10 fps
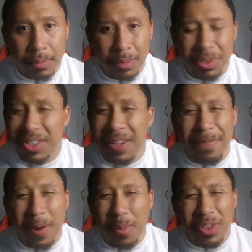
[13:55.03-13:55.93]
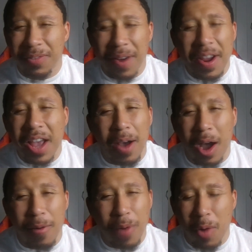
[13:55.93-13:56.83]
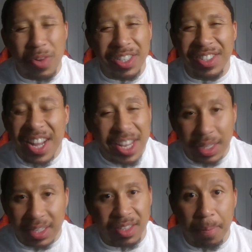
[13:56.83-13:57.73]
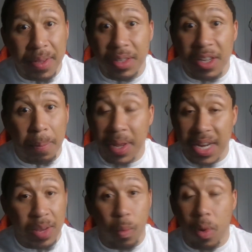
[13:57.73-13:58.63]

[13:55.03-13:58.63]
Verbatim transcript: Which is a which is very a, a, a ridiculous ability, but it